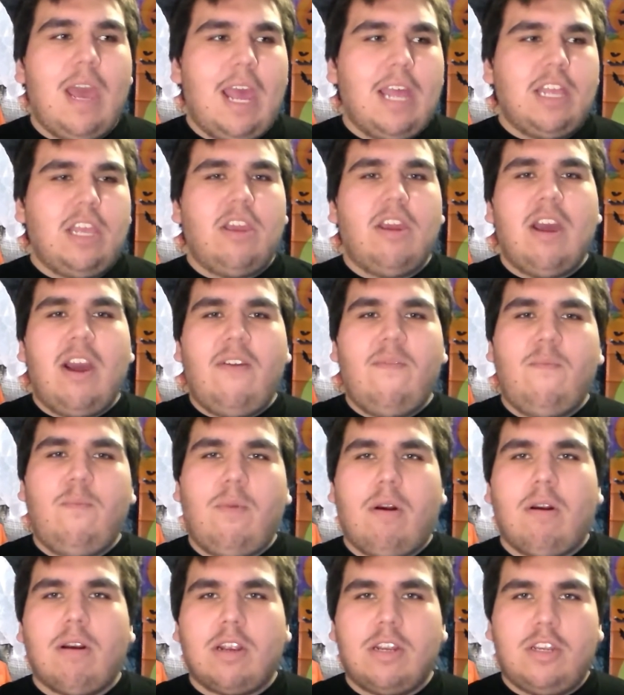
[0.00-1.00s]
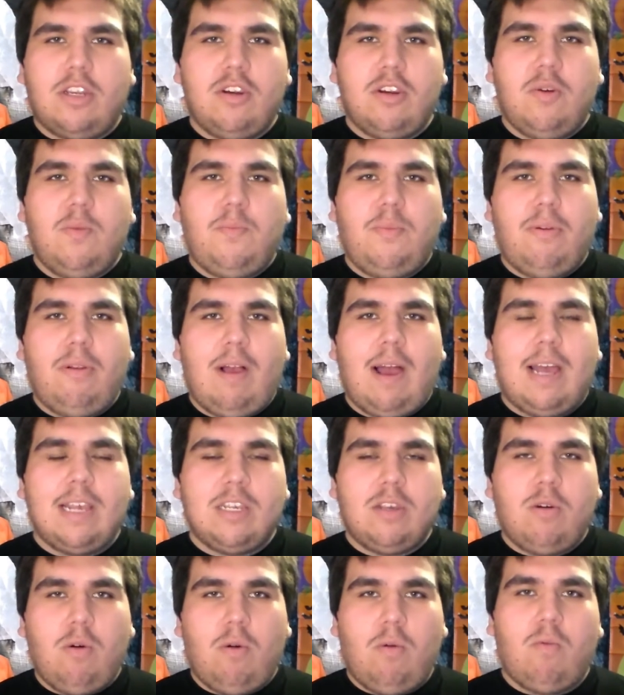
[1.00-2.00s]
And then you have Mark
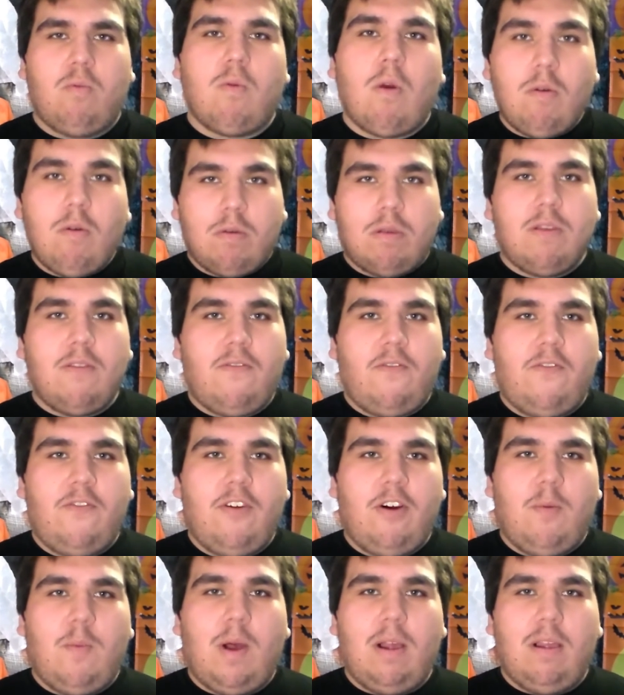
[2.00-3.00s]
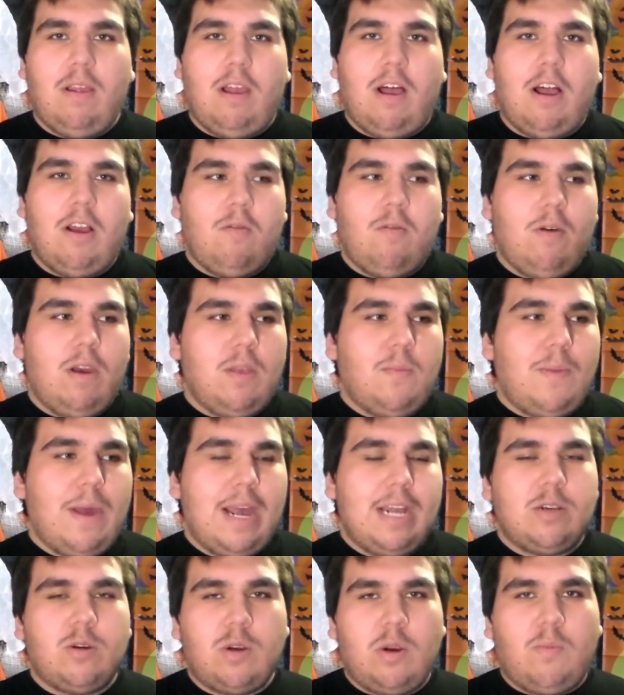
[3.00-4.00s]
Duplass, who wrote the film along with
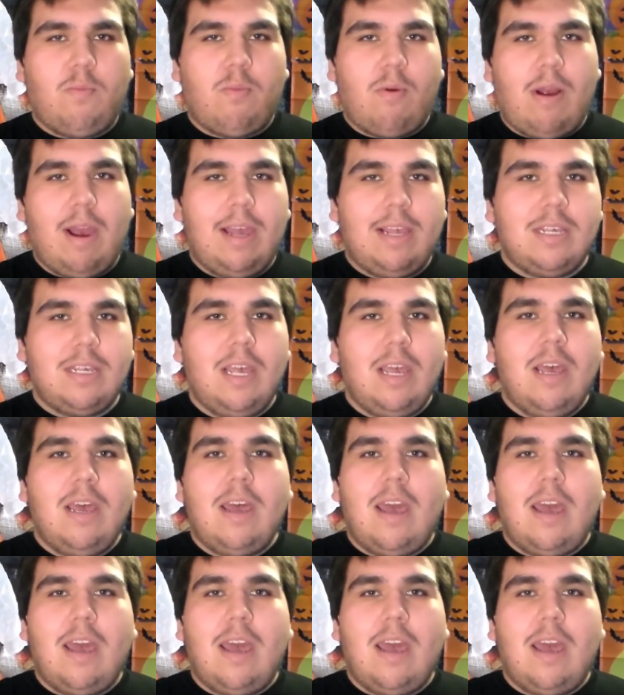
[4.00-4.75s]
Patrick Brice,